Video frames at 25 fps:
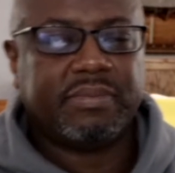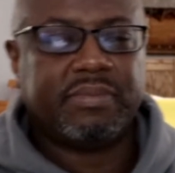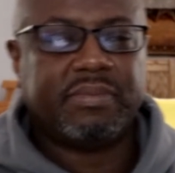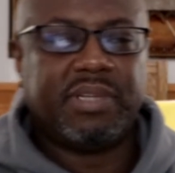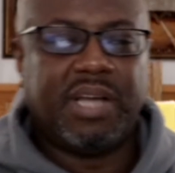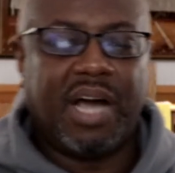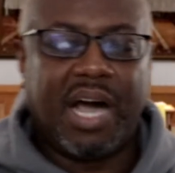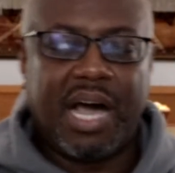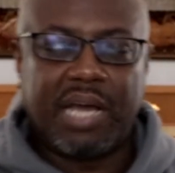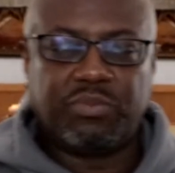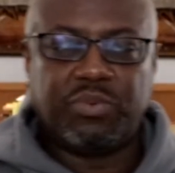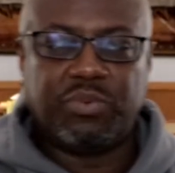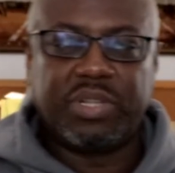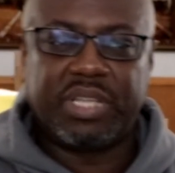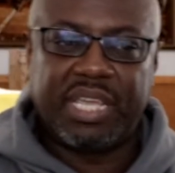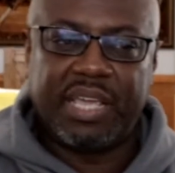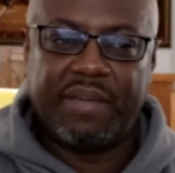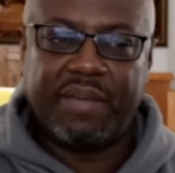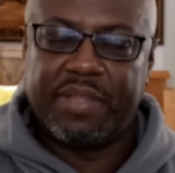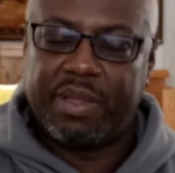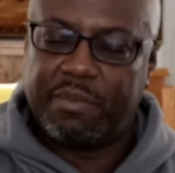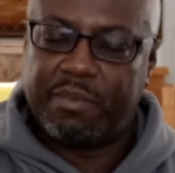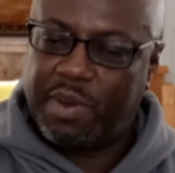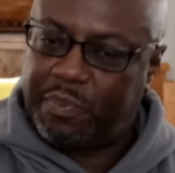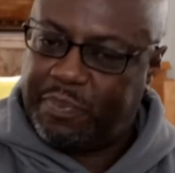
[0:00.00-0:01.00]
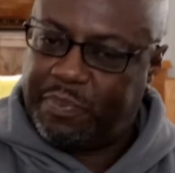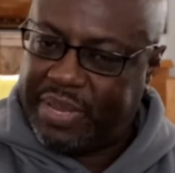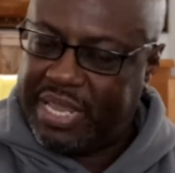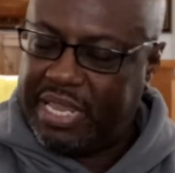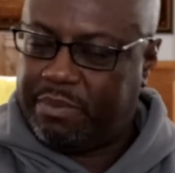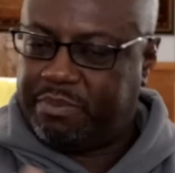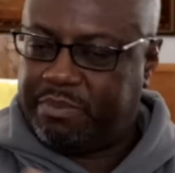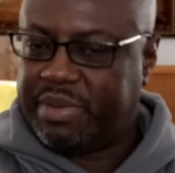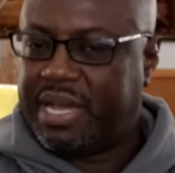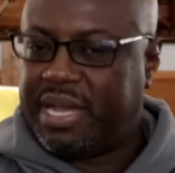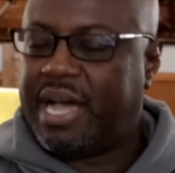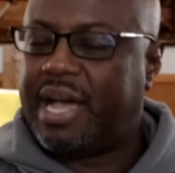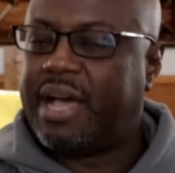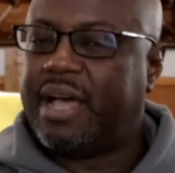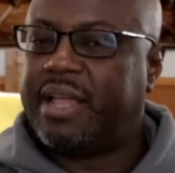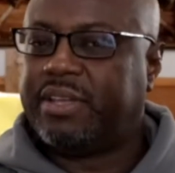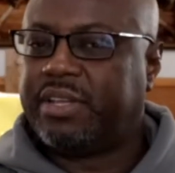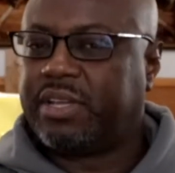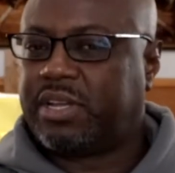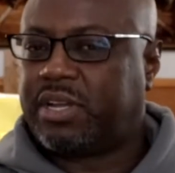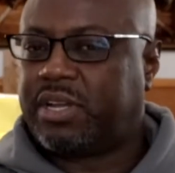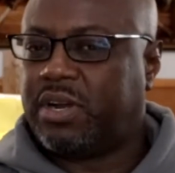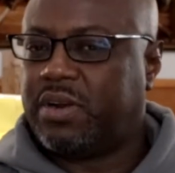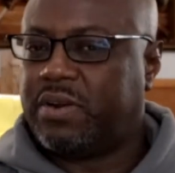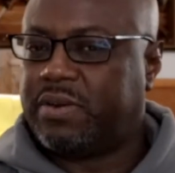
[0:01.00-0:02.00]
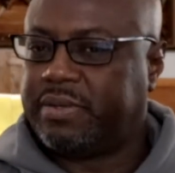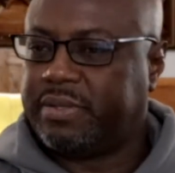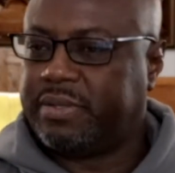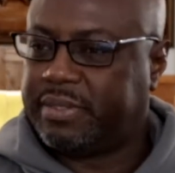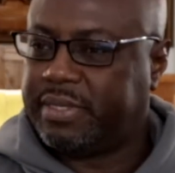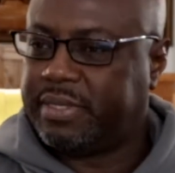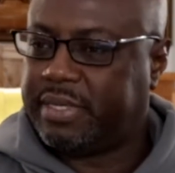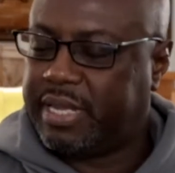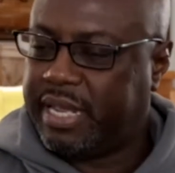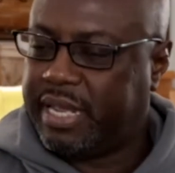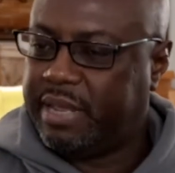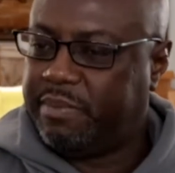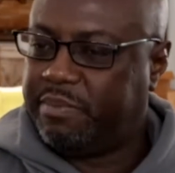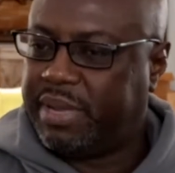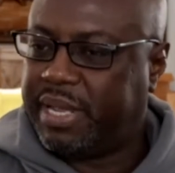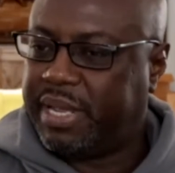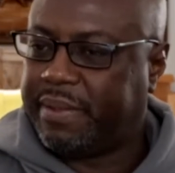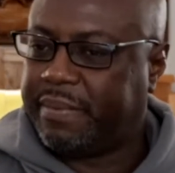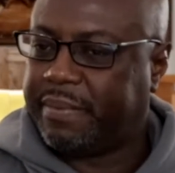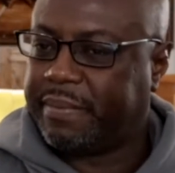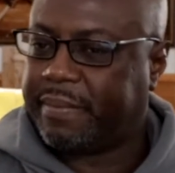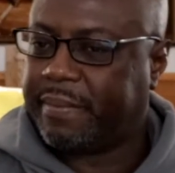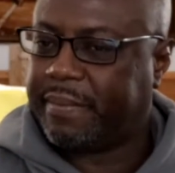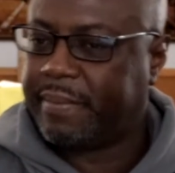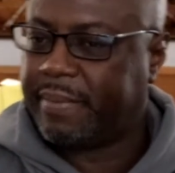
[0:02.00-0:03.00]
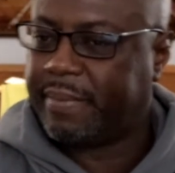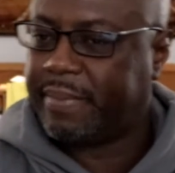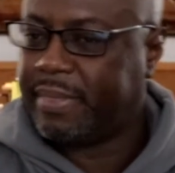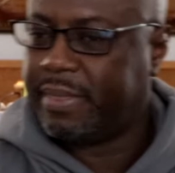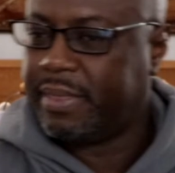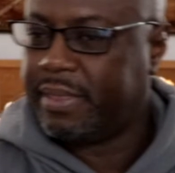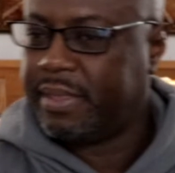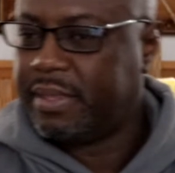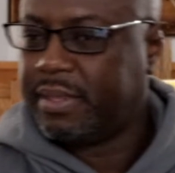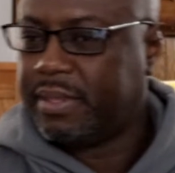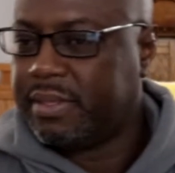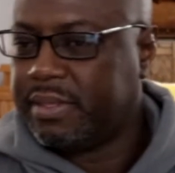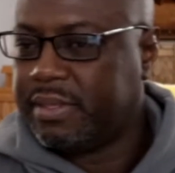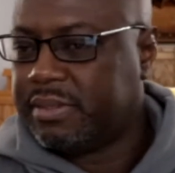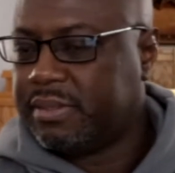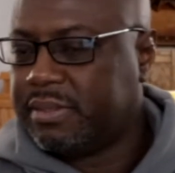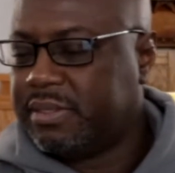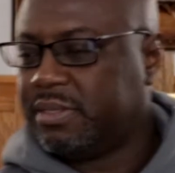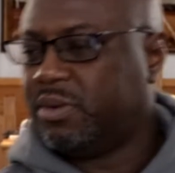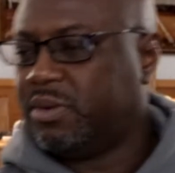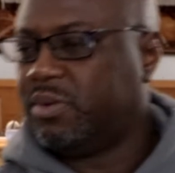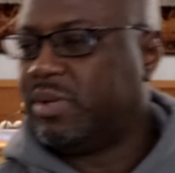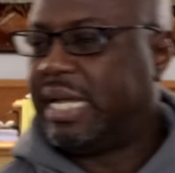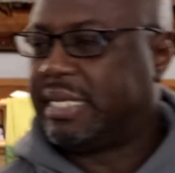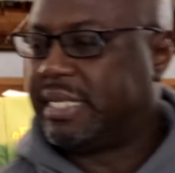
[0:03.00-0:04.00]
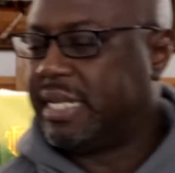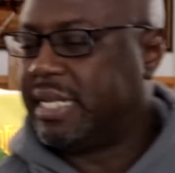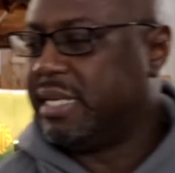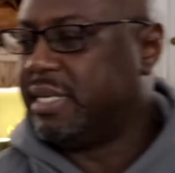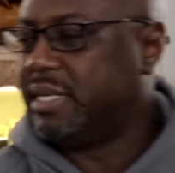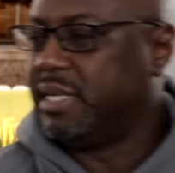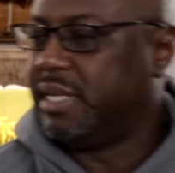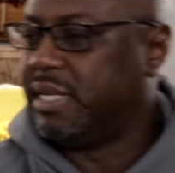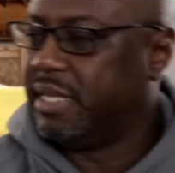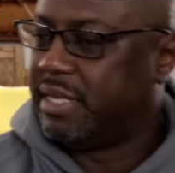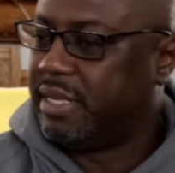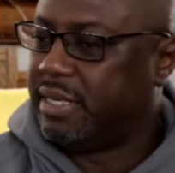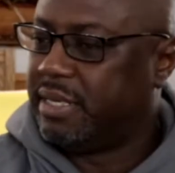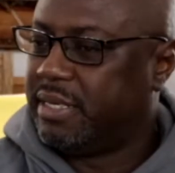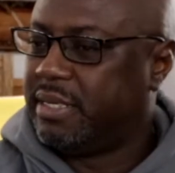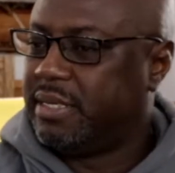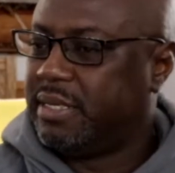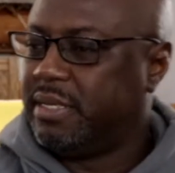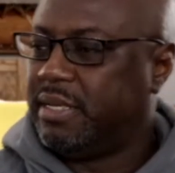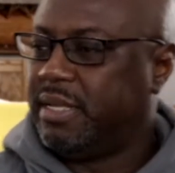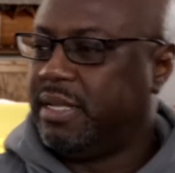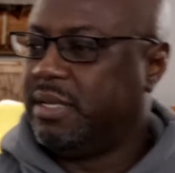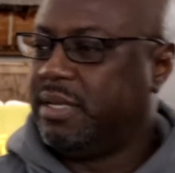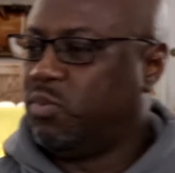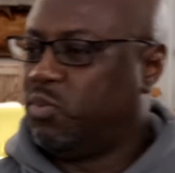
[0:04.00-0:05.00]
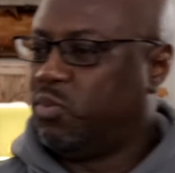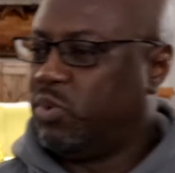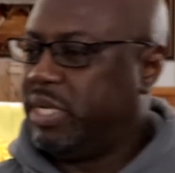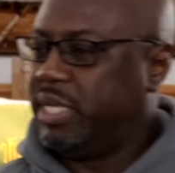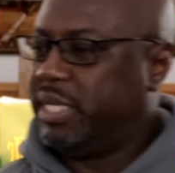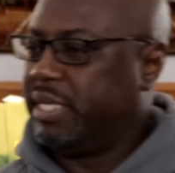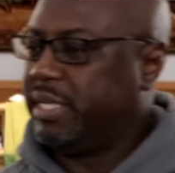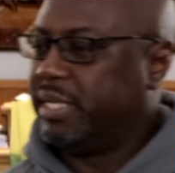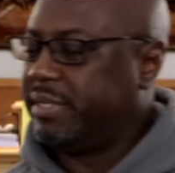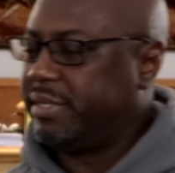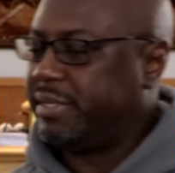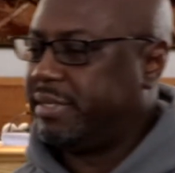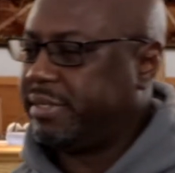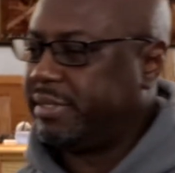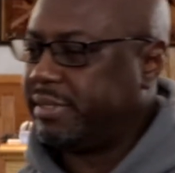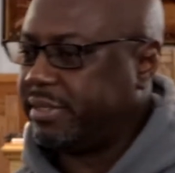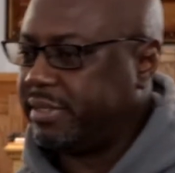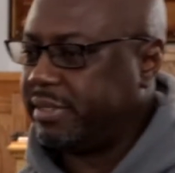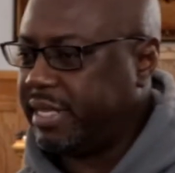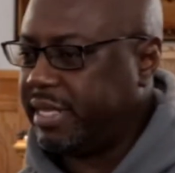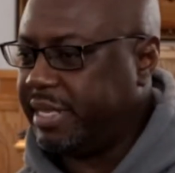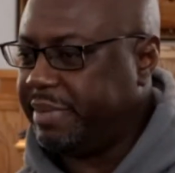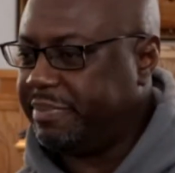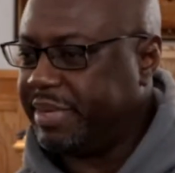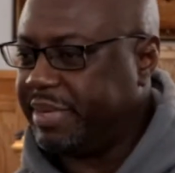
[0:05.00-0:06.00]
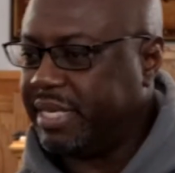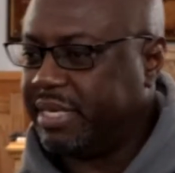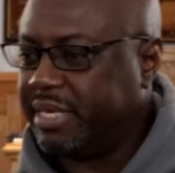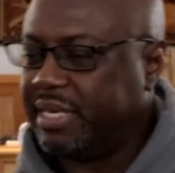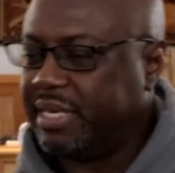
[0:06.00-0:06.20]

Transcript: God will give them a peek behind the curtain. Amen. Yeah. You know, like they did in The Wiz. Amen.